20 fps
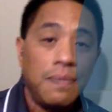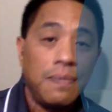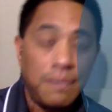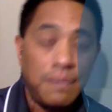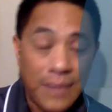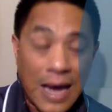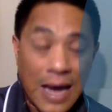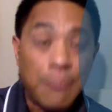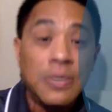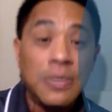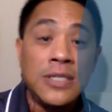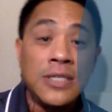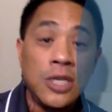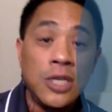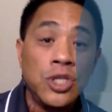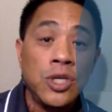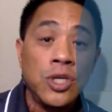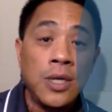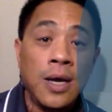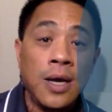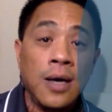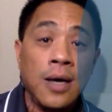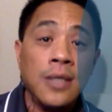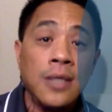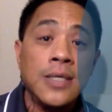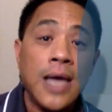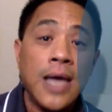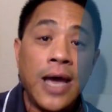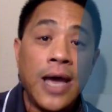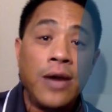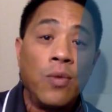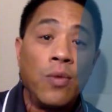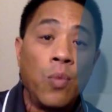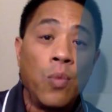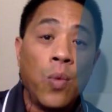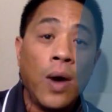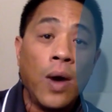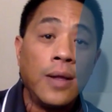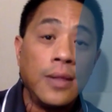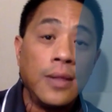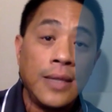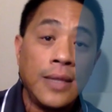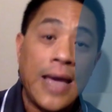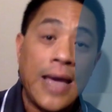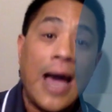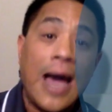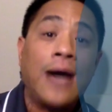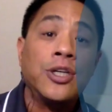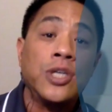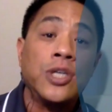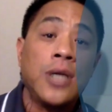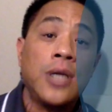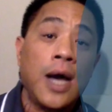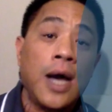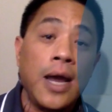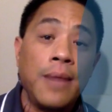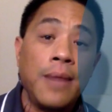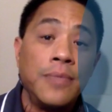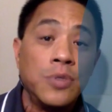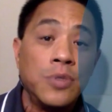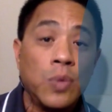that position does and what the action items,